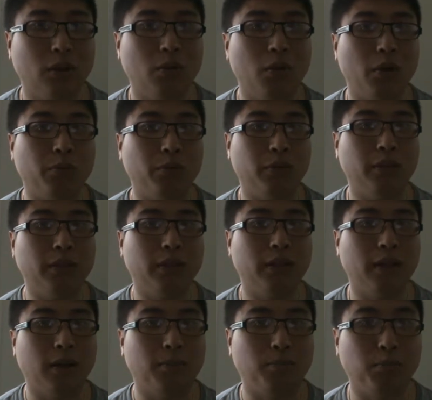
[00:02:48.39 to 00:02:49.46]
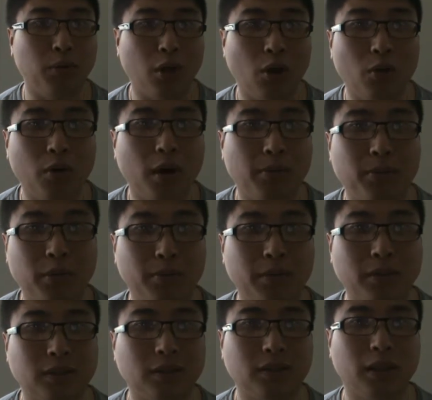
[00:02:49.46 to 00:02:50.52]
who are really going to blow up your
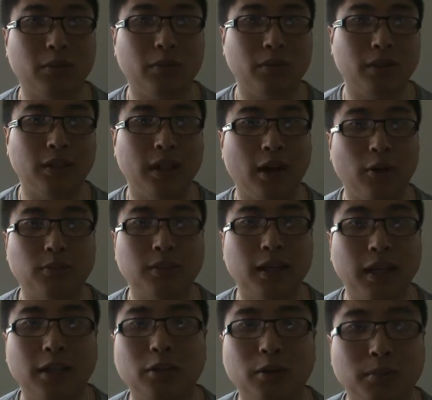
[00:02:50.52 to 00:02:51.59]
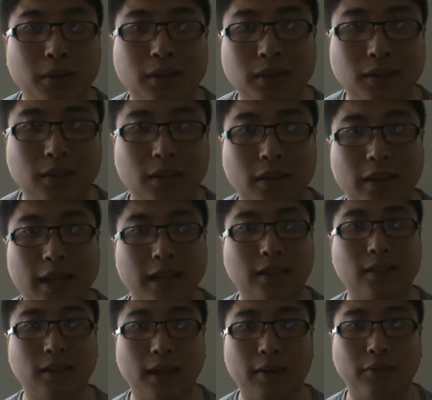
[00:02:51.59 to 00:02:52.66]
business and really help take your business to the
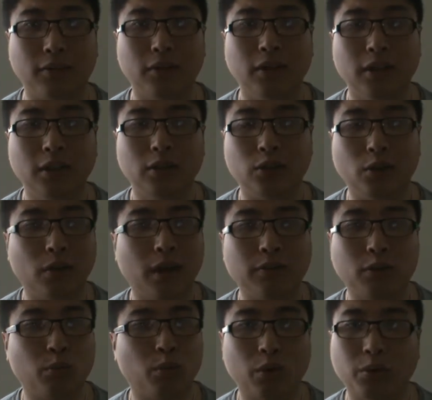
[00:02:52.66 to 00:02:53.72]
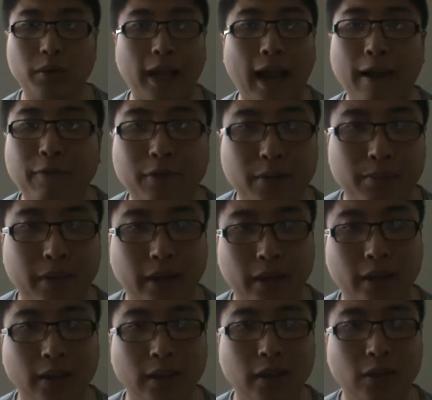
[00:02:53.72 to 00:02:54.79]
next level. You don't have to work with everybody.